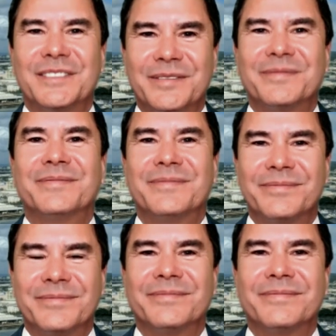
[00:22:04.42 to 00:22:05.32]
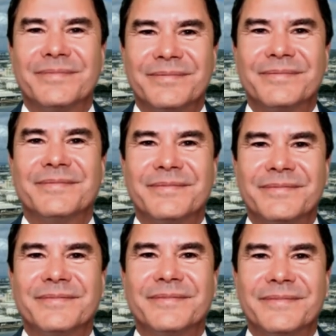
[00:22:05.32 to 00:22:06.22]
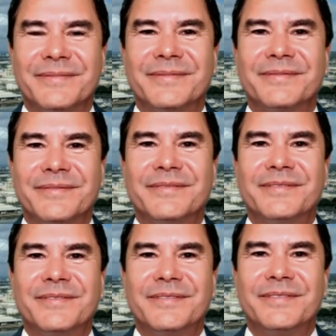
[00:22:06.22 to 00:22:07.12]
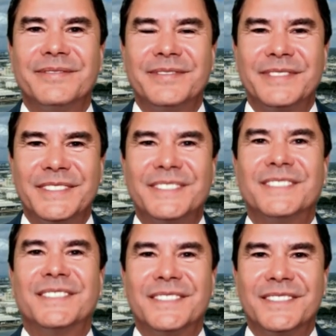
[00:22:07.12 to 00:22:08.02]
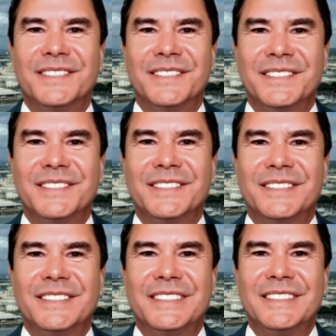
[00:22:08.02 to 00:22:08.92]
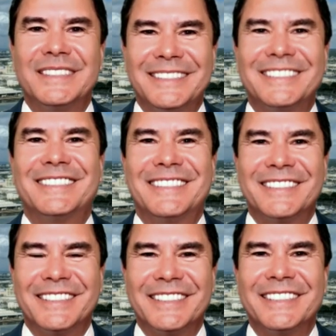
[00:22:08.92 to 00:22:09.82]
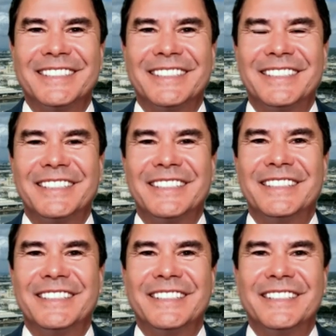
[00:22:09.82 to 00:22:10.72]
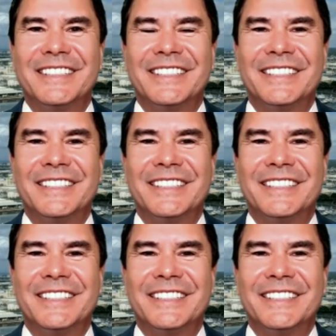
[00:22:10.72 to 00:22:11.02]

The person shown says nothing.